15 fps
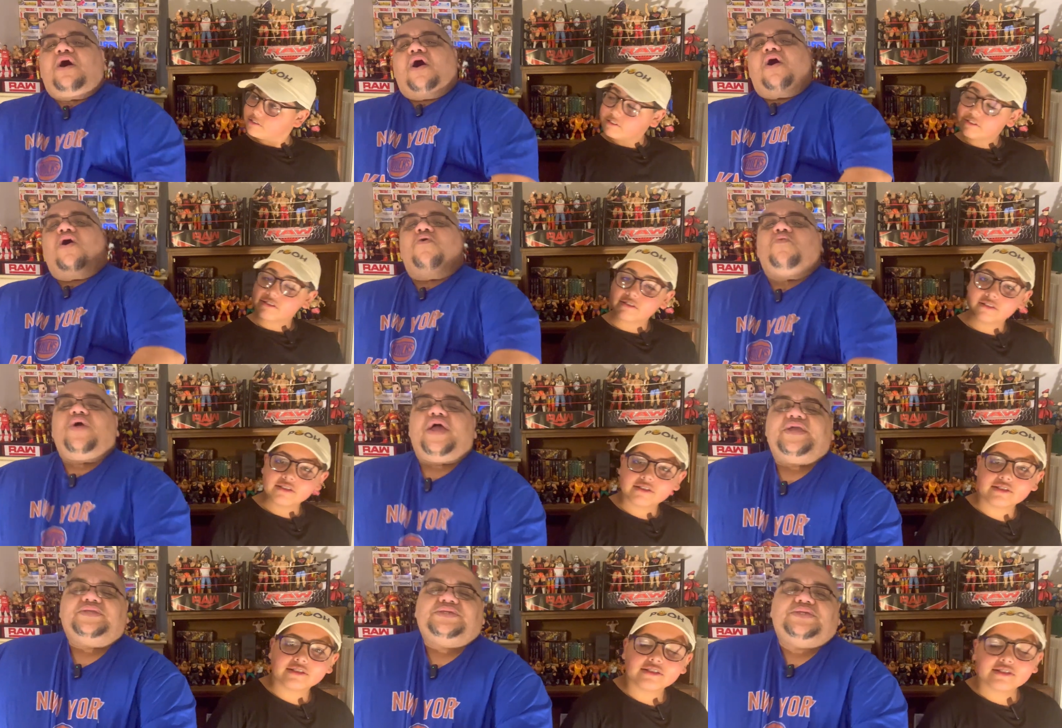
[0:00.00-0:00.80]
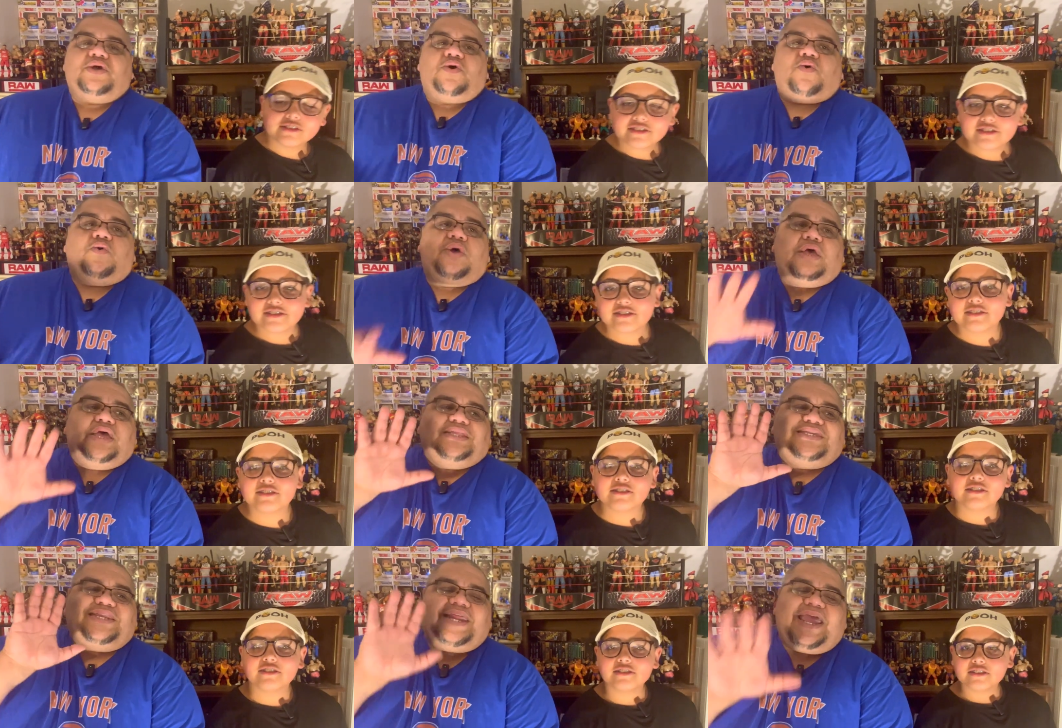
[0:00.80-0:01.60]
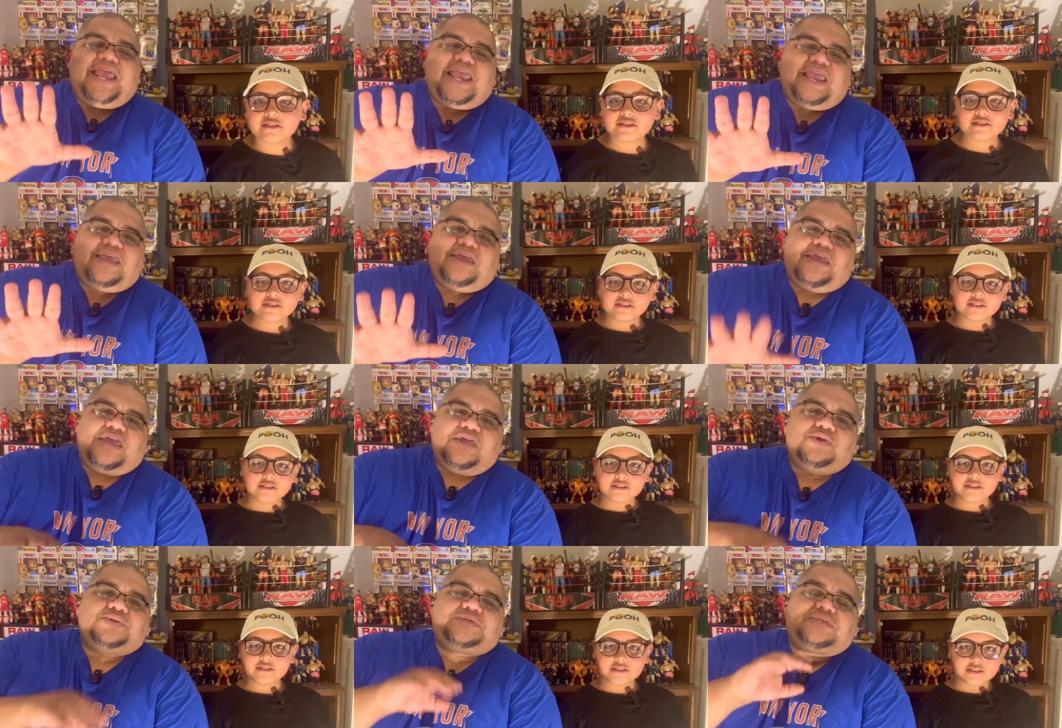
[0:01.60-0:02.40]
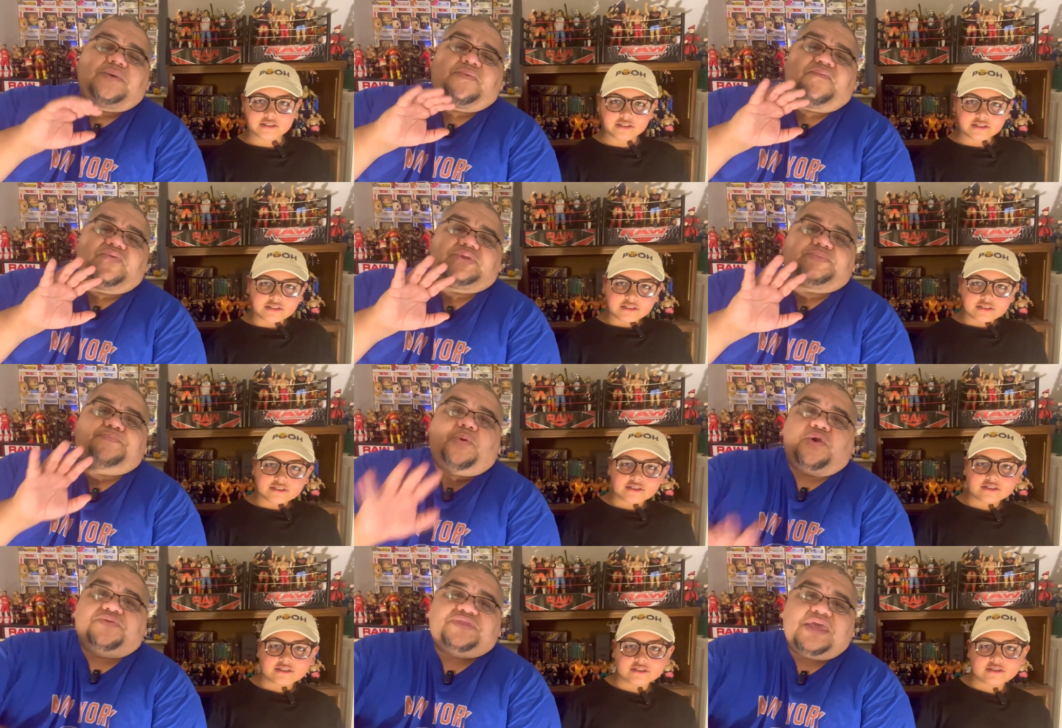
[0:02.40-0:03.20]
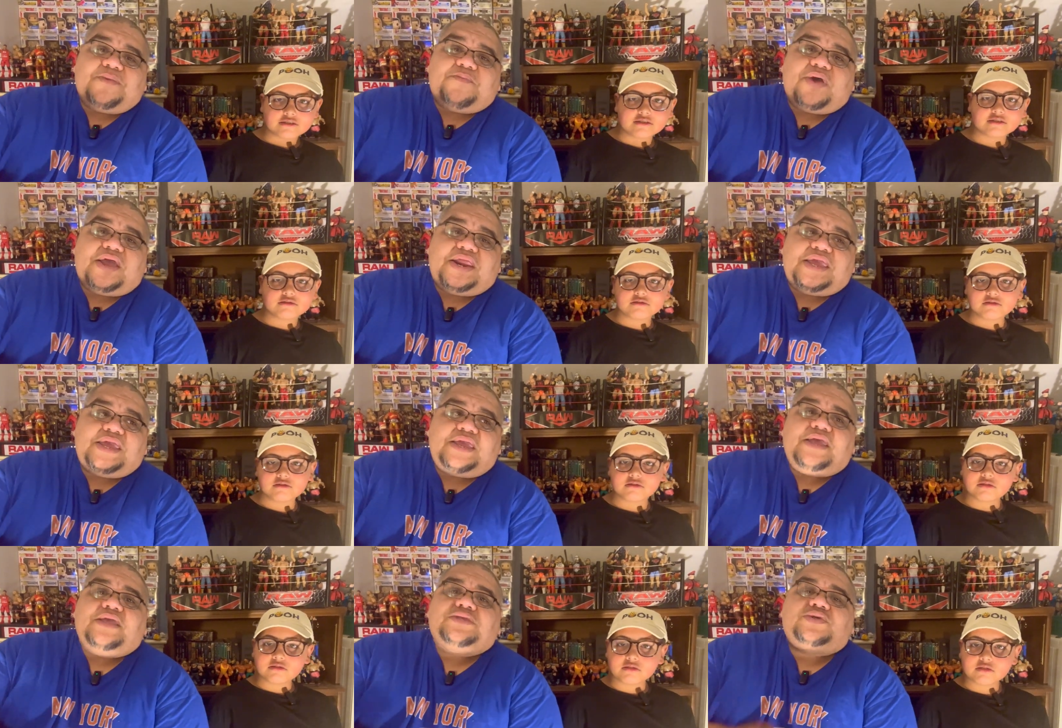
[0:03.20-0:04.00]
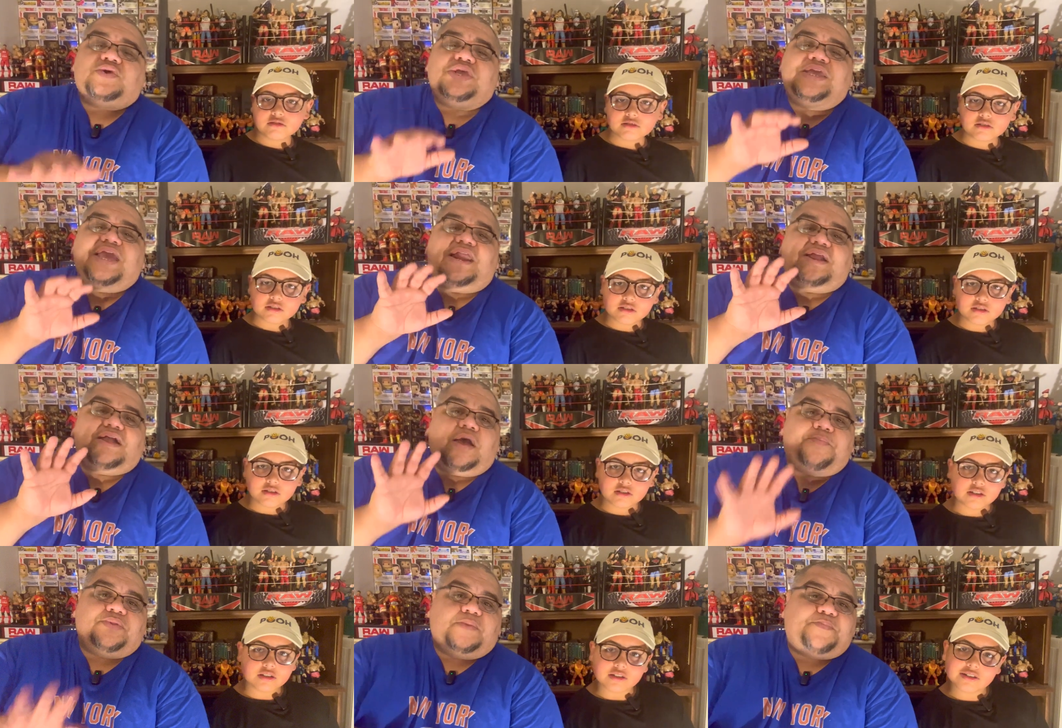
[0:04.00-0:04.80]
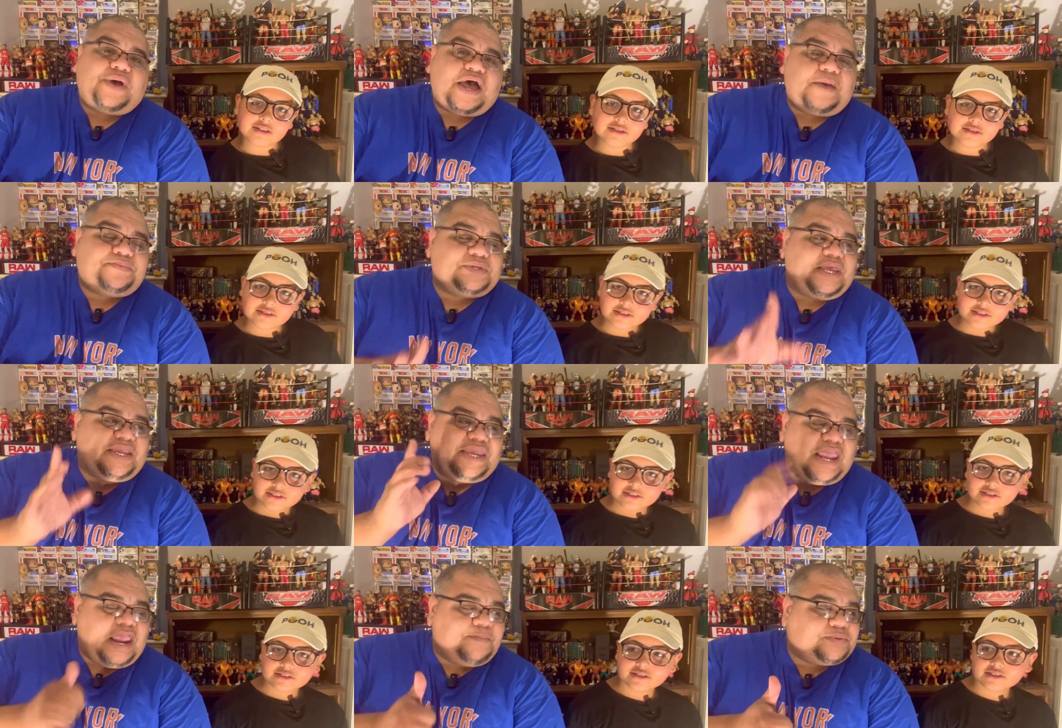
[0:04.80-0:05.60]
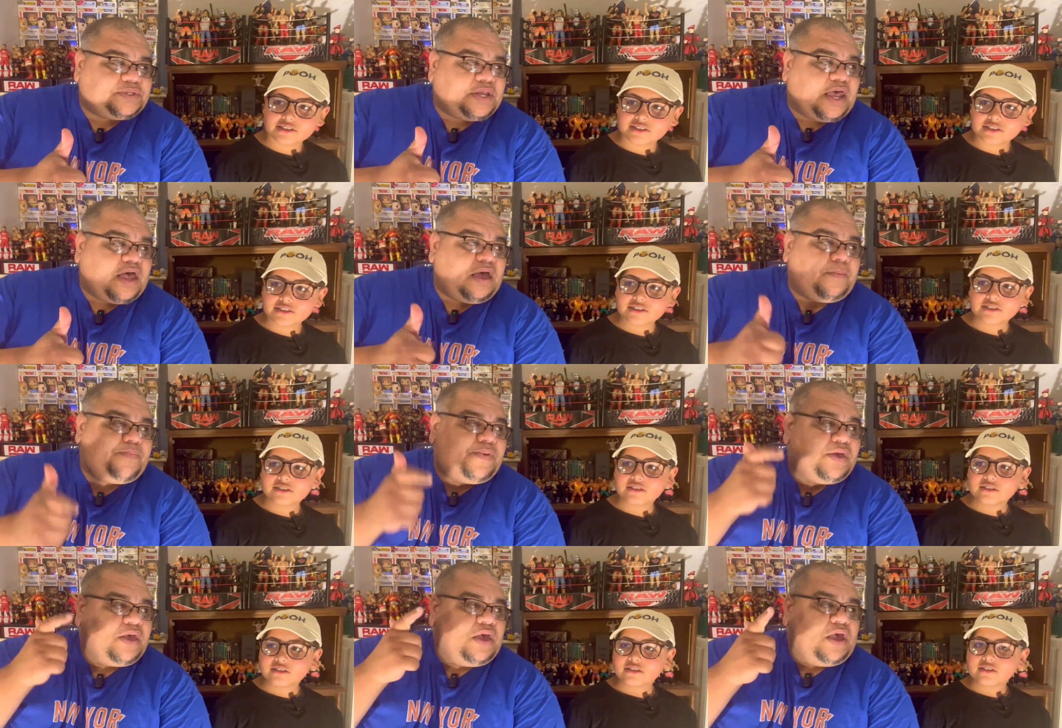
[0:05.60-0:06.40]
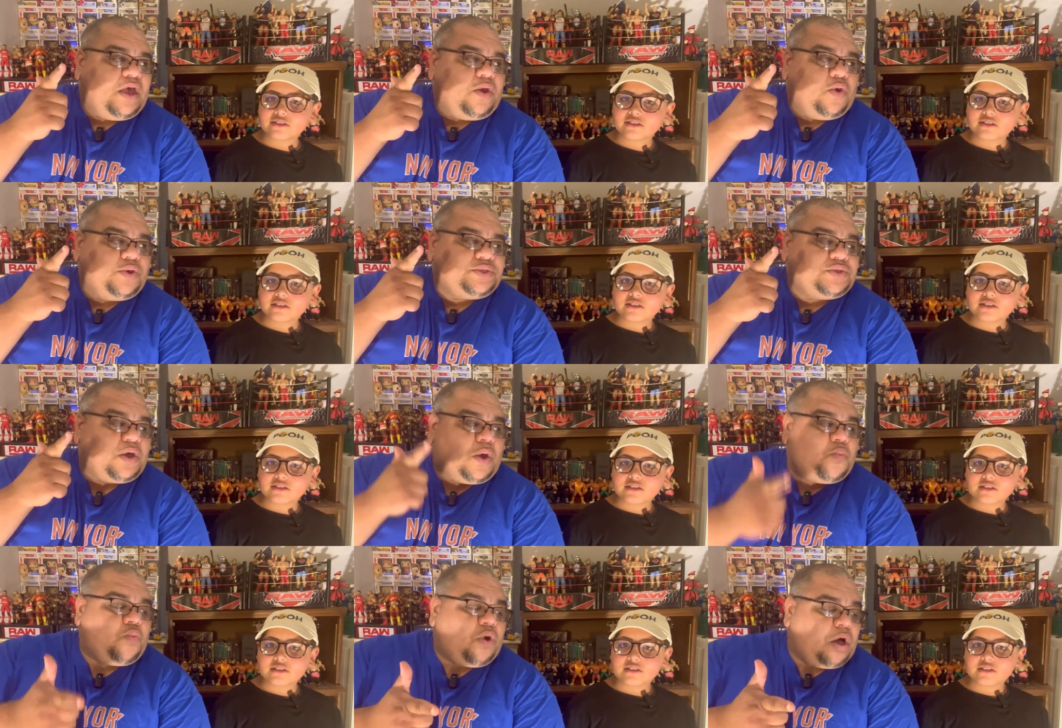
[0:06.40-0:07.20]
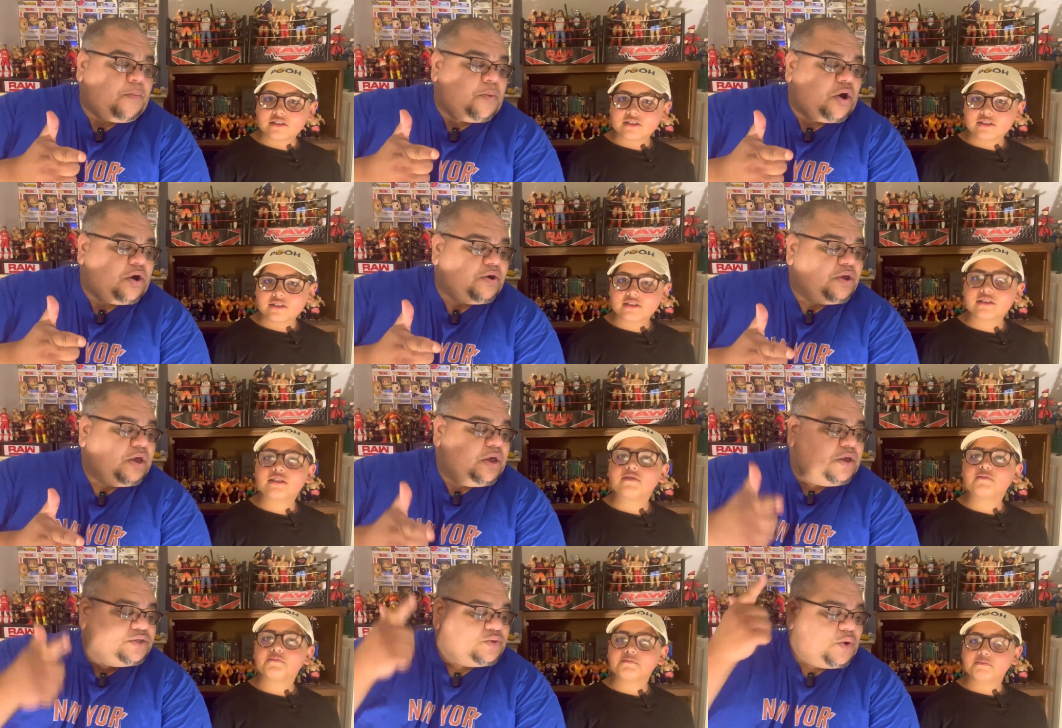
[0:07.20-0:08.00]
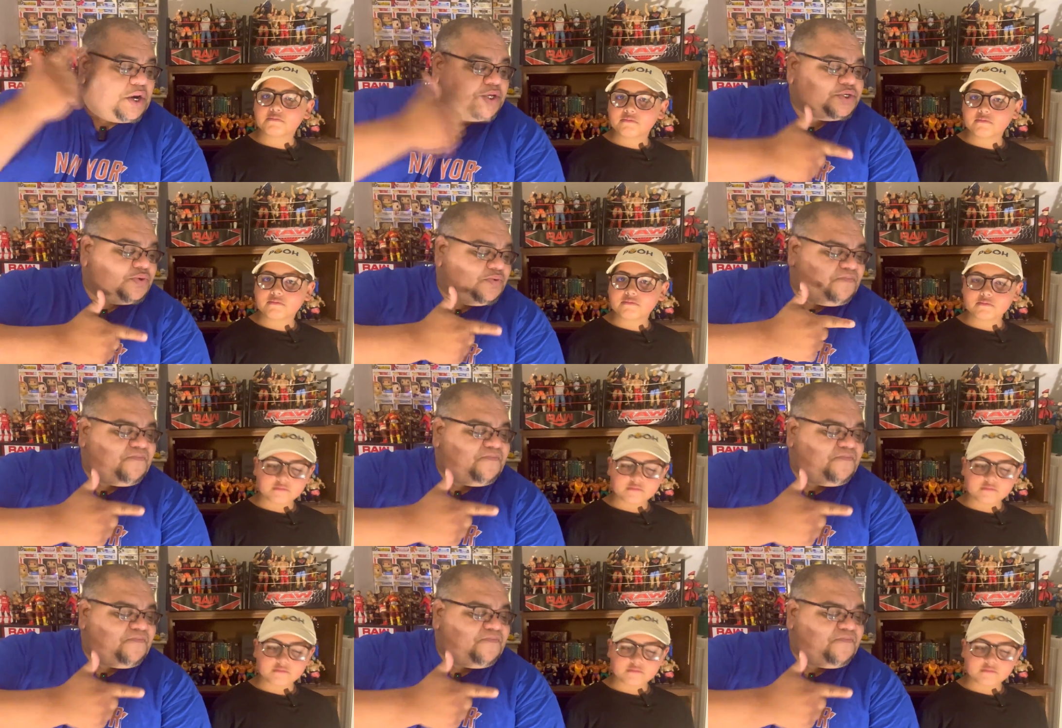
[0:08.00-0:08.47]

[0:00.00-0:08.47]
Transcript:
Speaker 1: all right, so today, he used some of his birthday money, so he got a couple of Pops at GameStop and also at Walmart. So why don't you,